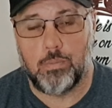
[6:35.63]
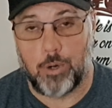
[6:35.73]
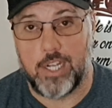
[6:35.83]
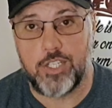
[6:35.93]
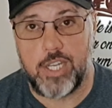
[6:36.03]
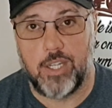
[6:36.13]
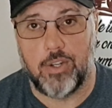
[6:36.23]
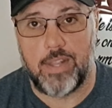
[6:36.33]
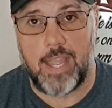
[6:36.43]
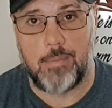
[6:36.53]
brush
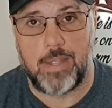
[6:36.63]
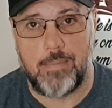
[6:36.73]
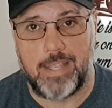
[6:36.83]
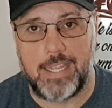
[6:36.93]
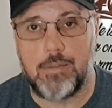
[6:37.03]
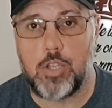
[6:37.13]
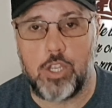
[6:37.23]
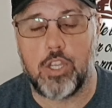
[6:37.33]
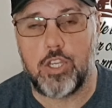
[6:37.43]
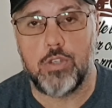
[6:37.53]
killer that I'm going to make,
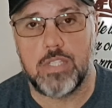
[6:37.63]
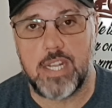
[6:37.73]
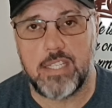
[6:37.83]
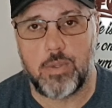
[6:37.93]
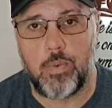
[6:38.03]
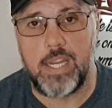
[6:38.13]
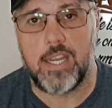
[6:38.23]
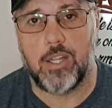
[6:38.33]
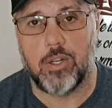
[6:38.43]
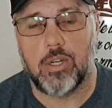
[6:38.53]
you can use it as a
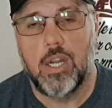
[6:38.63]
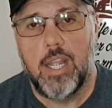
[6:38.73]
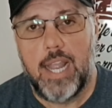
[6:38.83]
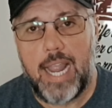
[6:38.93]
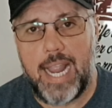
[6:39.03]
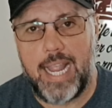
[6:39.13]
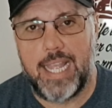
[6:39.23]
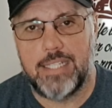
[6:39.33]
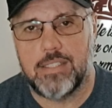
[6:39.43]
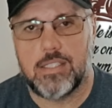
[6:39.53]
weed killer.
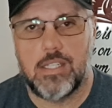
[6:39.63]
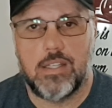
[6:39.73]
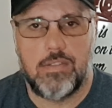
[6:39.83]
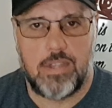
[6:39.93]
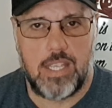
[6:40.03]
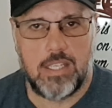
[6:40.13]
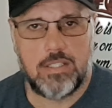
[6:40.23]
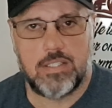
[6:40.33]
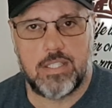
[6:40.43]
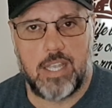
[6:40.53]
And
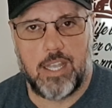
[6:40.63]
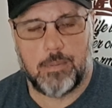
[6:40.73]
this,